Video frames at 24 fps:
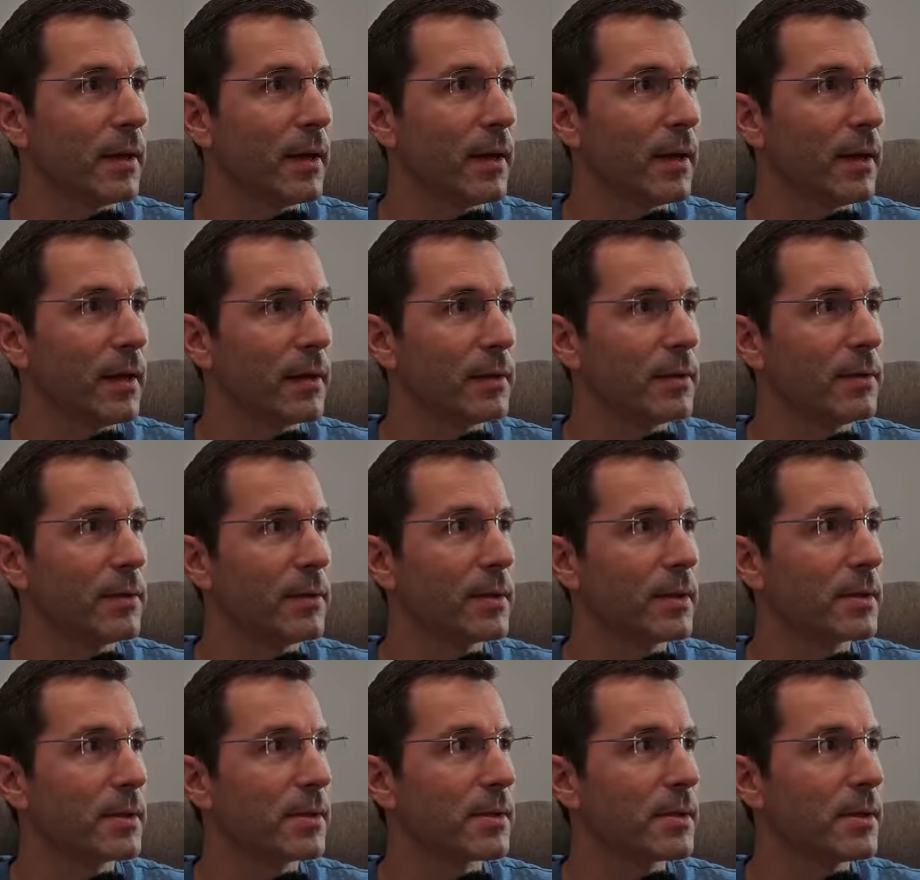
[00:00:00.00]
And you
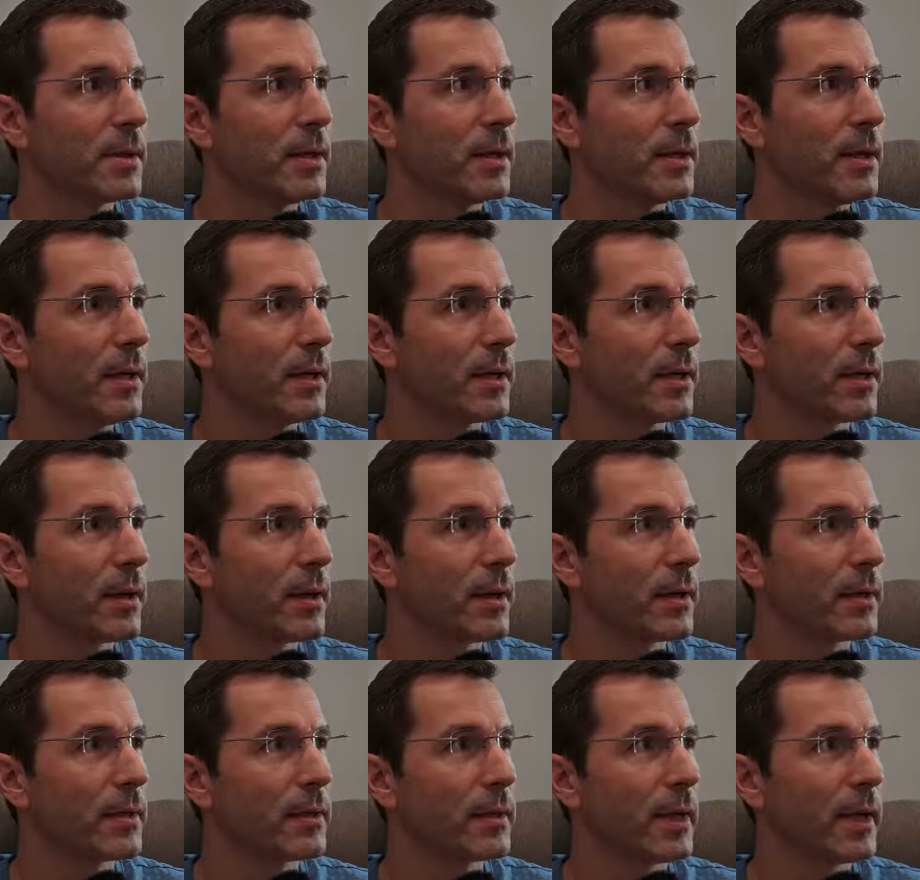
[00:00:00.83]
can see
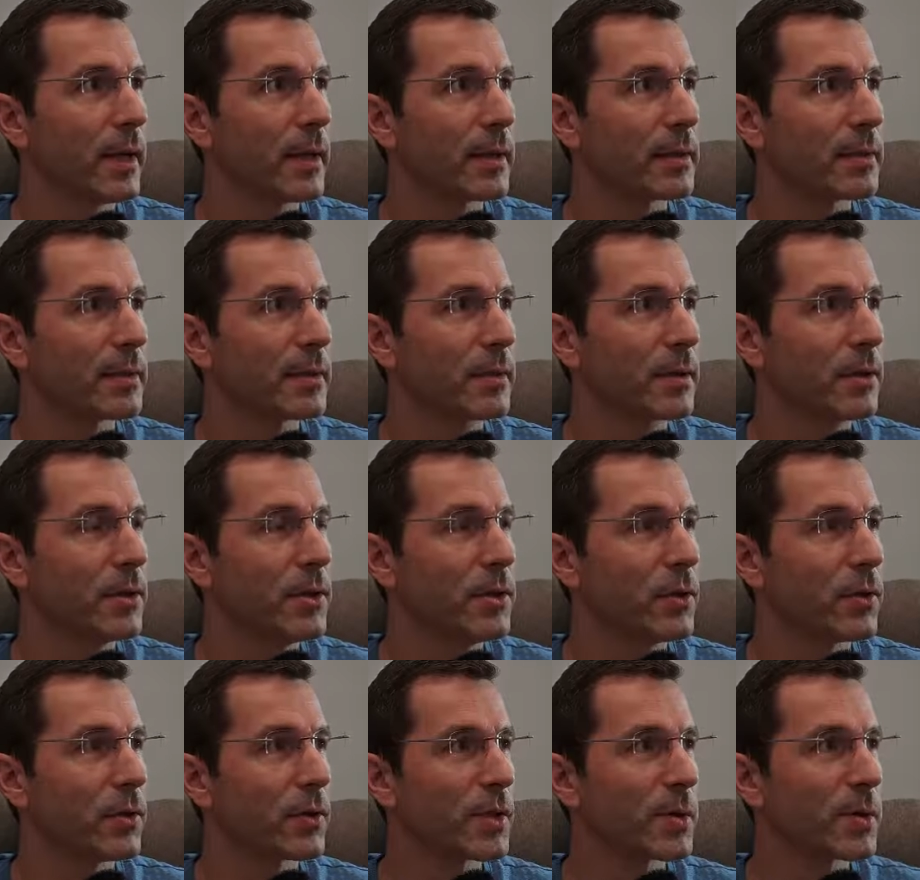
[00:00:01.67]
here that
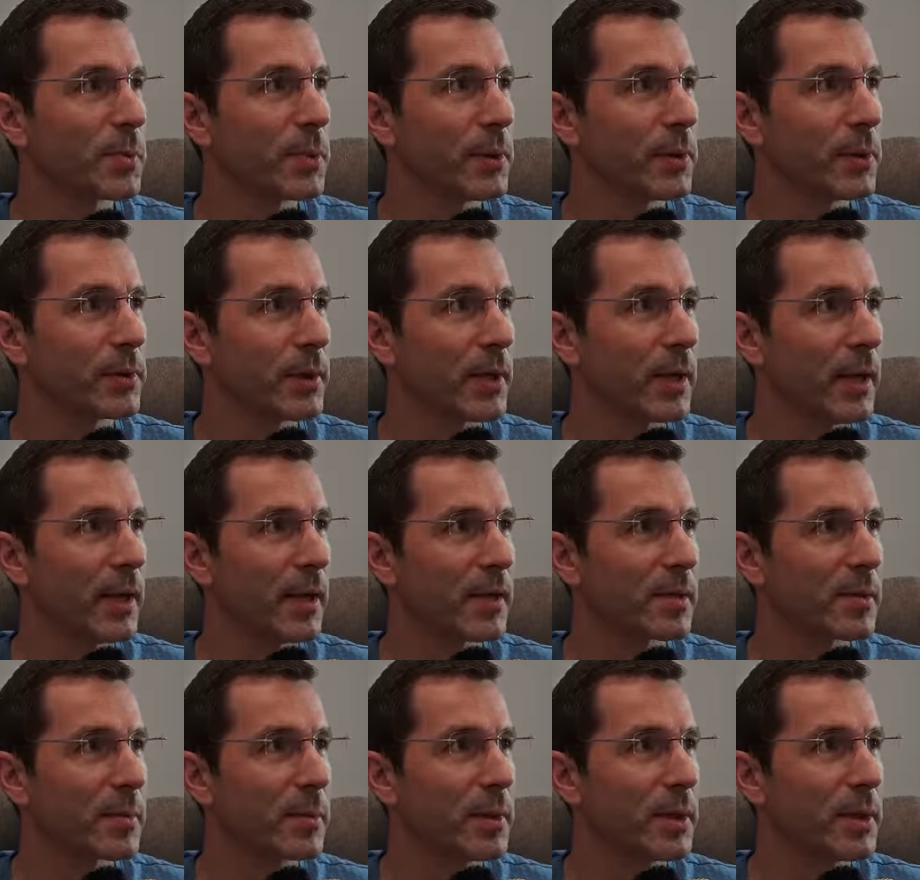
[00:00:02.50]
your spot
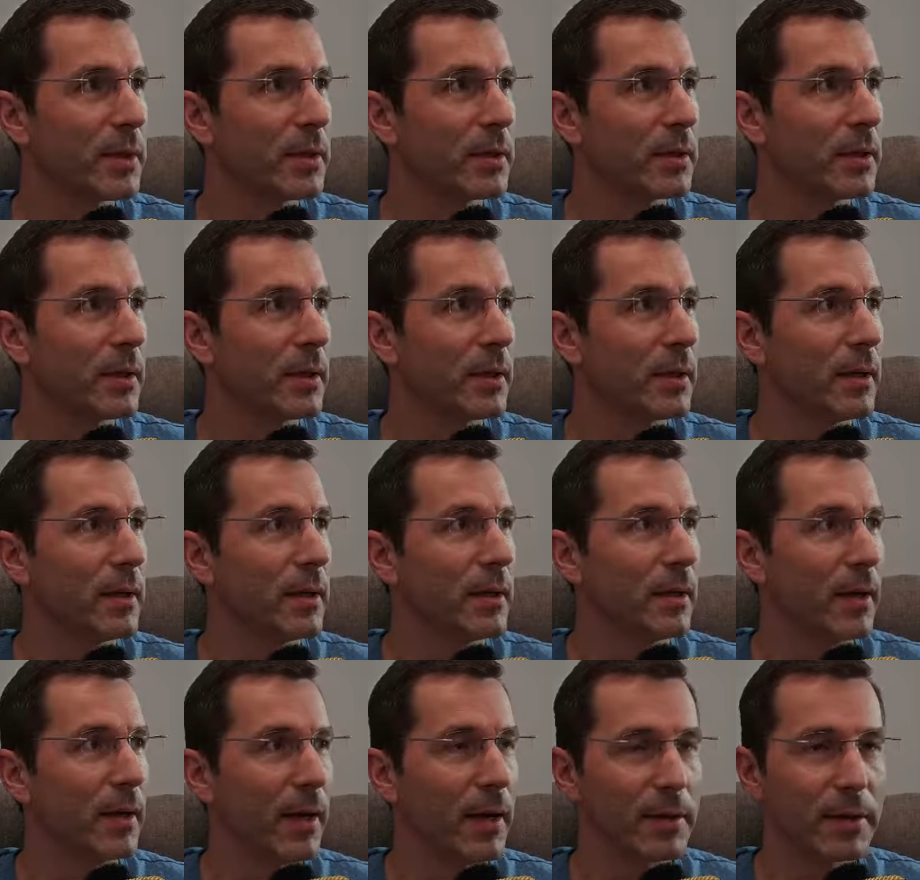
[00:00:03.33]
has been
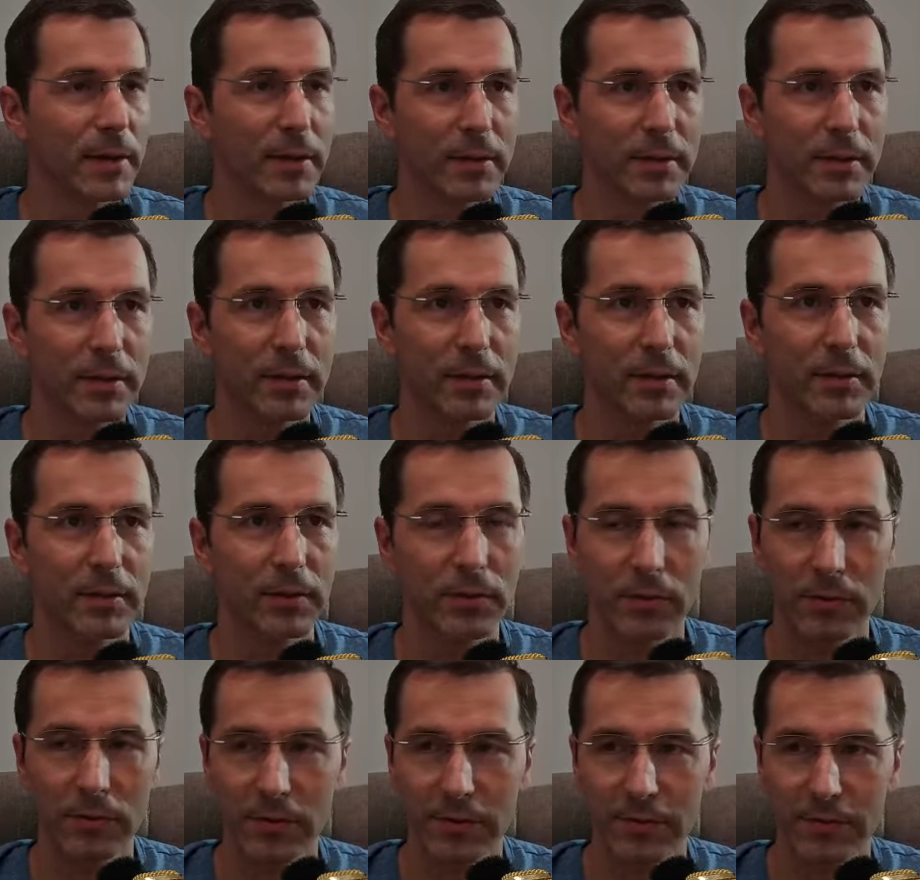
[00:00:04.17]
added
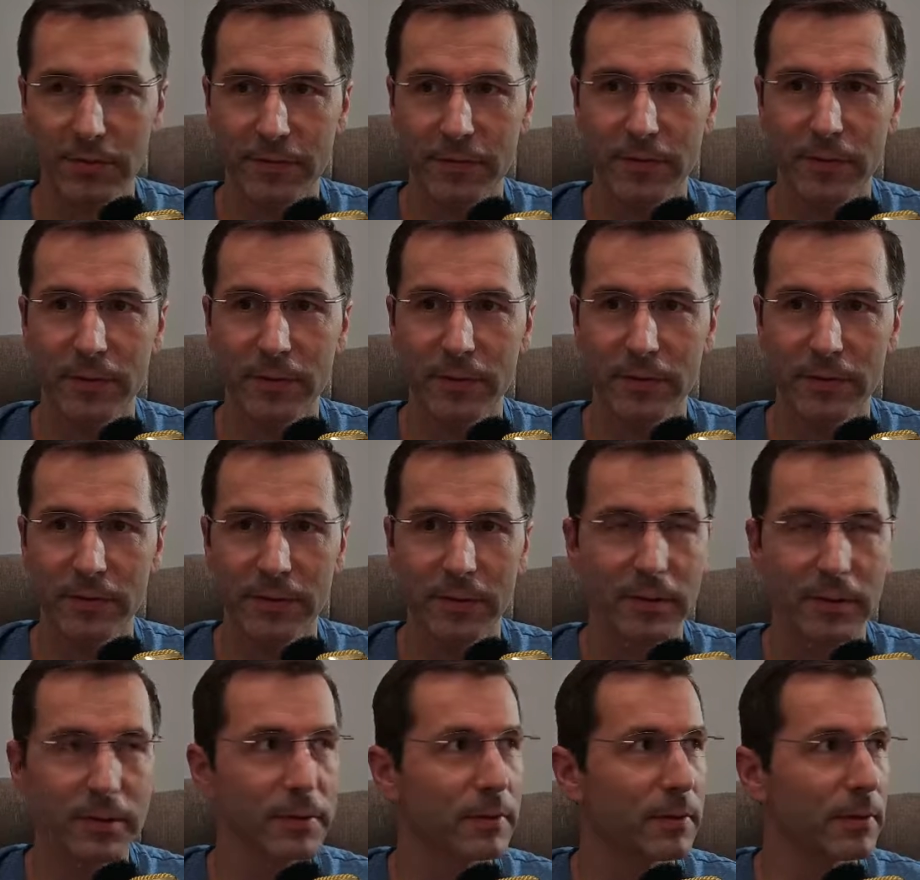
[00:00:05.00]
to the
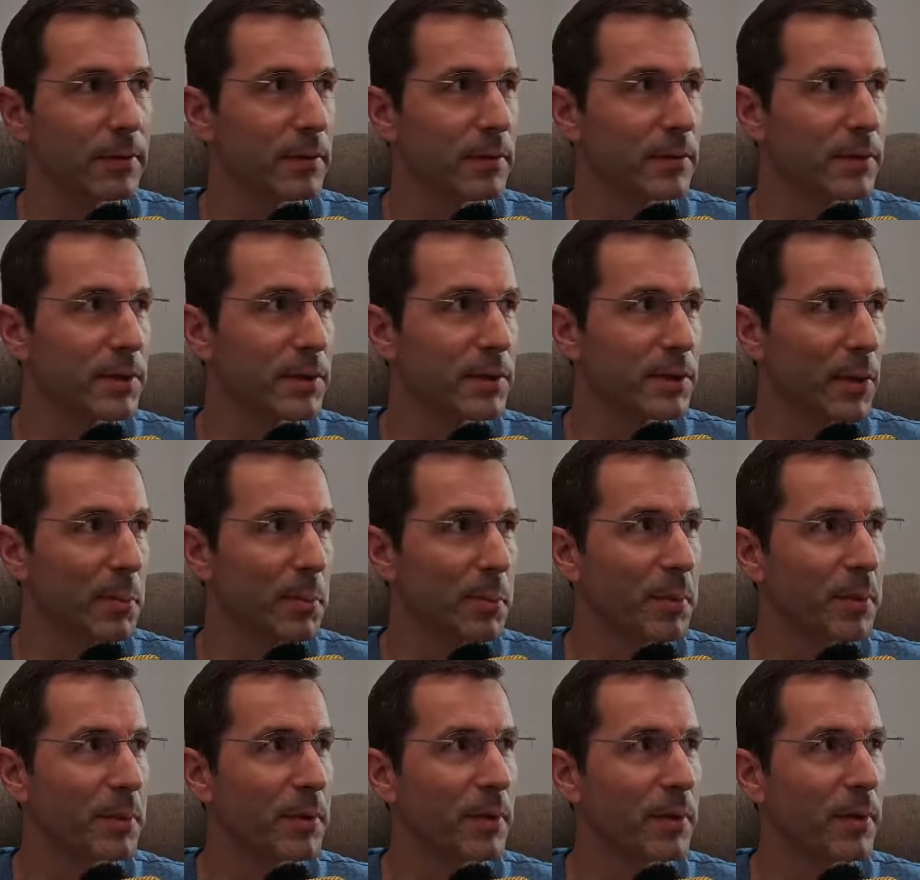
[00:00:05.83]
front on
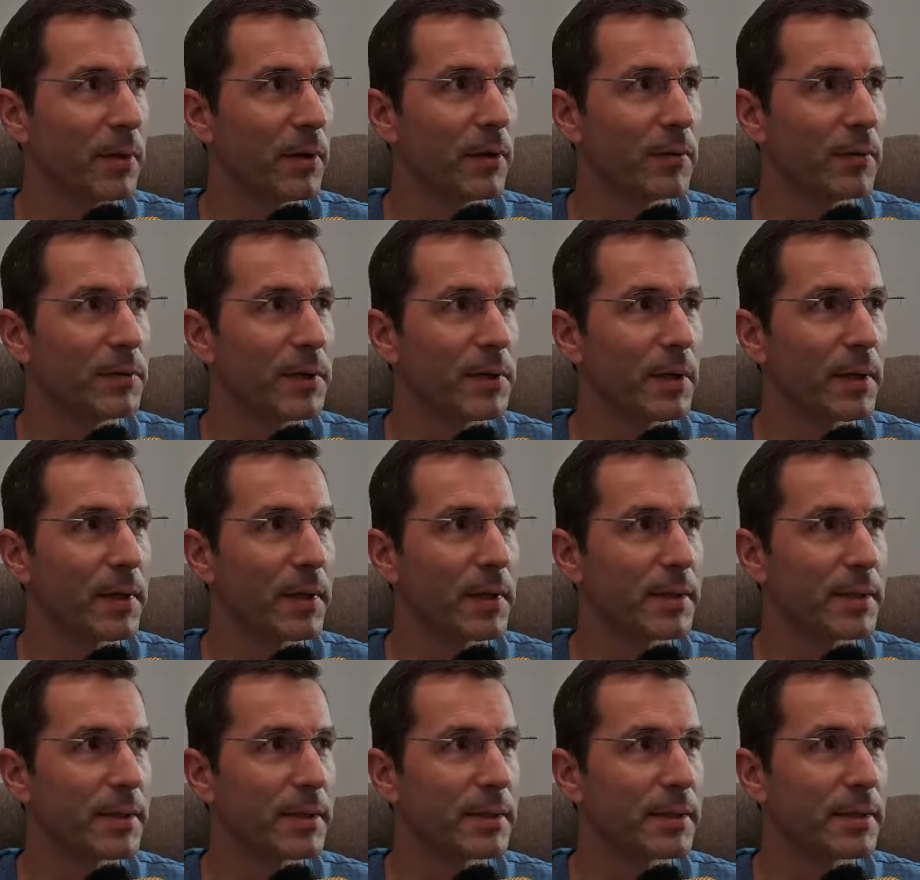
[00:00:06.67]
top of the
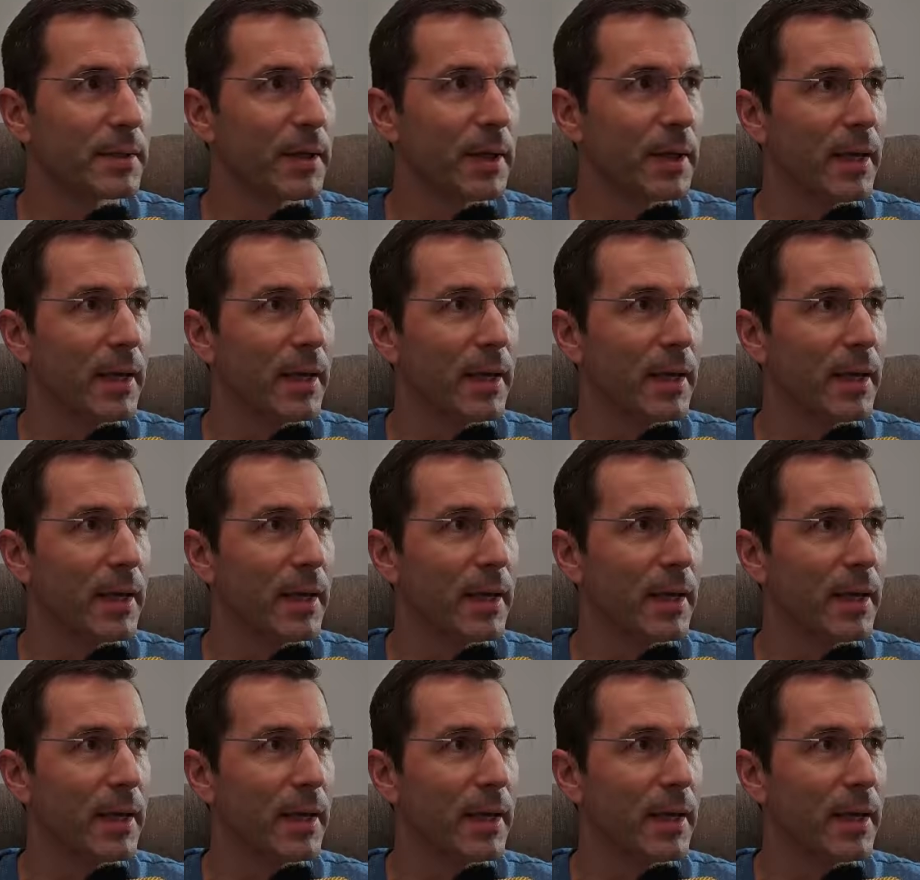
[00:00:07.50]
list,